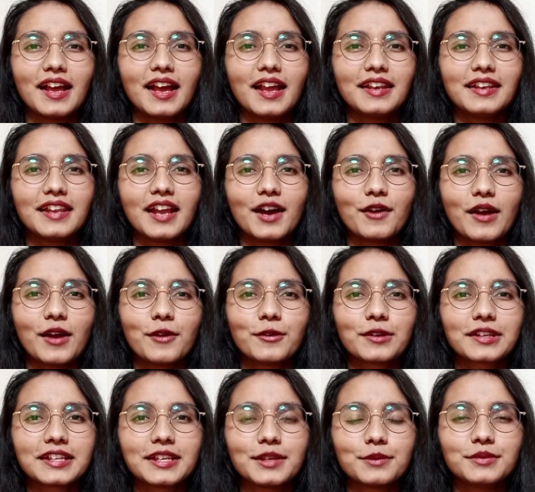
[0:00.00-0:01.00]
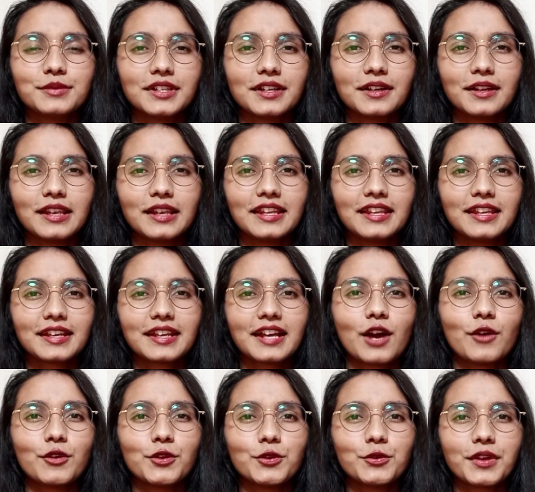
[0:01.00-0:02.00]
And now I will keep the link
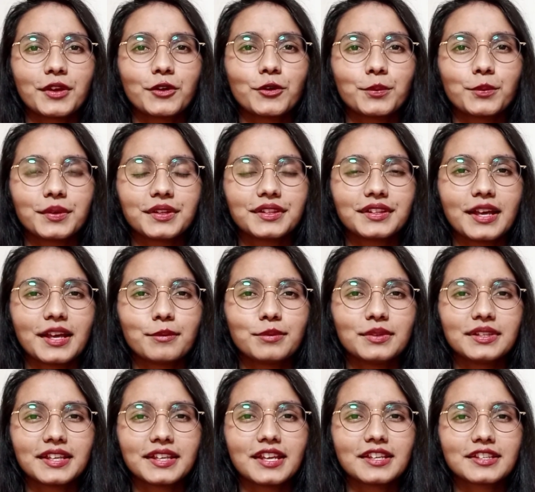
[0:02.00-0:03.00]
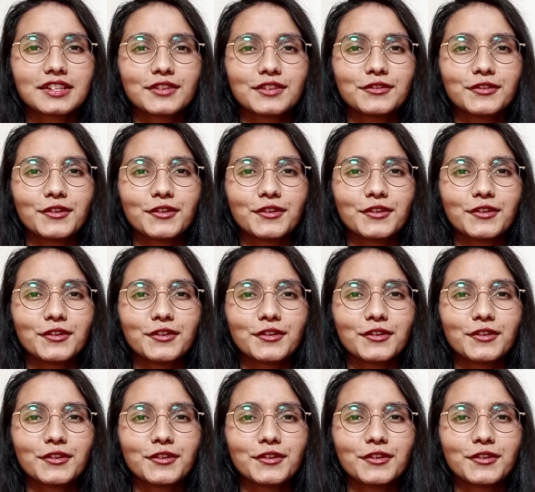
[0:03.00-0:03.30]
how you can open the application